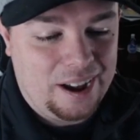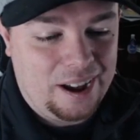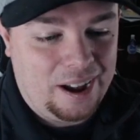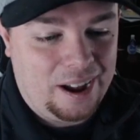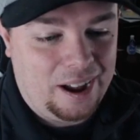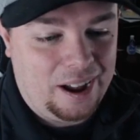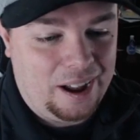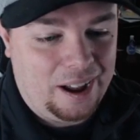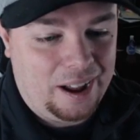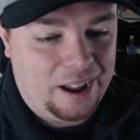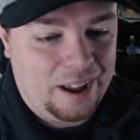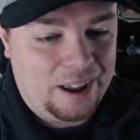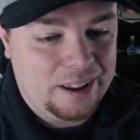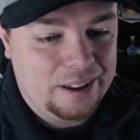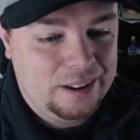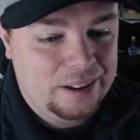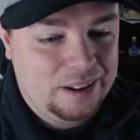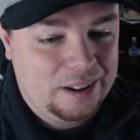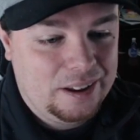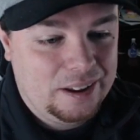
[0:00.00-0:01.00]

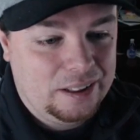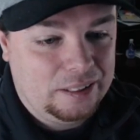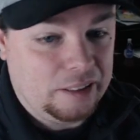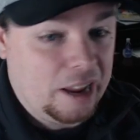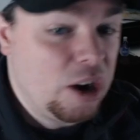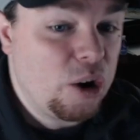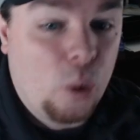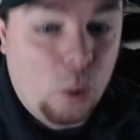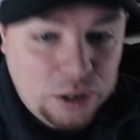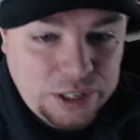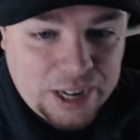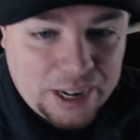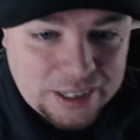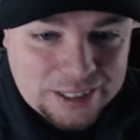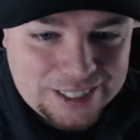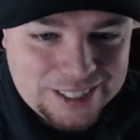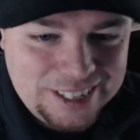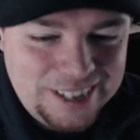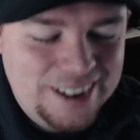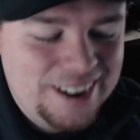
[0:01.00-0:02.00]
like
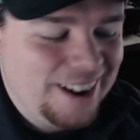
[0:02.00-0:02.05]
Cortex,